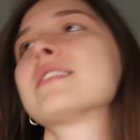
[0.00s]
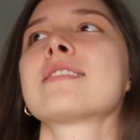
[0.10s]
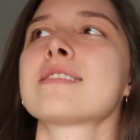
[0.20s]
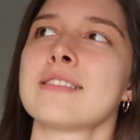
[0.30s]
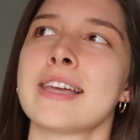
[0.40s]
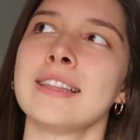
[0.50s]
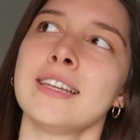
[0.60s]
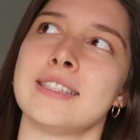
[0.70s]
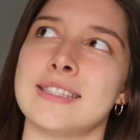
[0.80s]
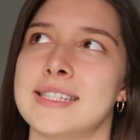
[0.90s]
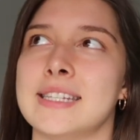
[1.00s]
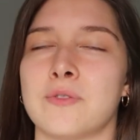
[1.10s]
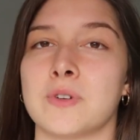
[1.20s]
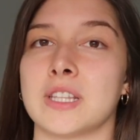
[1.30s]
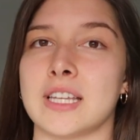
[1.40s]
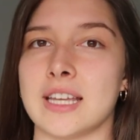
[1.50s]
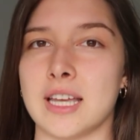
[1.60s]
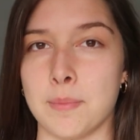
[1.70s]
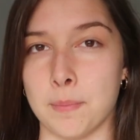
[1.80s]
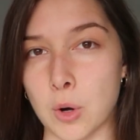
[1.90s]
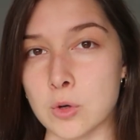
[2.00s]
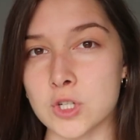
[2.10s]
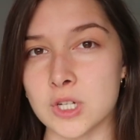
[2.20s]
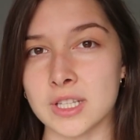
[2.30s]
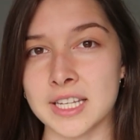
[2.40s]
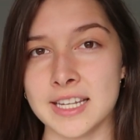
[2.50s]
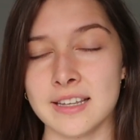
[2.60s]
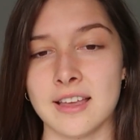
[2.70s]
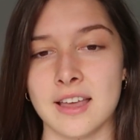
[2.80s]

slightly differently emotionally,